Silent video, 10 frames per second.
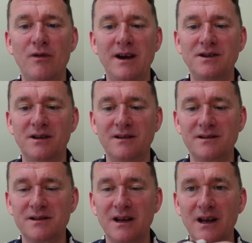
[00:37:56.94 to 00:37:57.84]

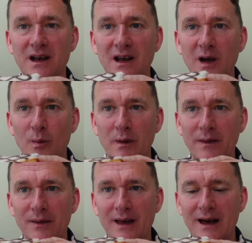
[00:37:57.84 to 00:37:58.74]
regions, but
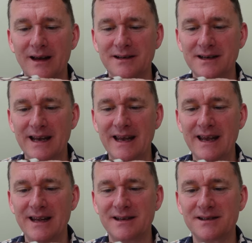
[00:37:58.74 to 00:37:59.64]
that
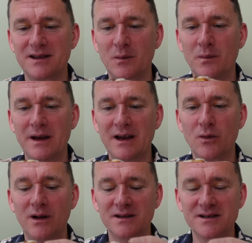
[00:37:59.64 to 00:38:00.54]
is the
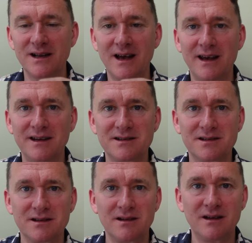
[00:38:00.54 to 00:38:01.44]
Bakewell slice.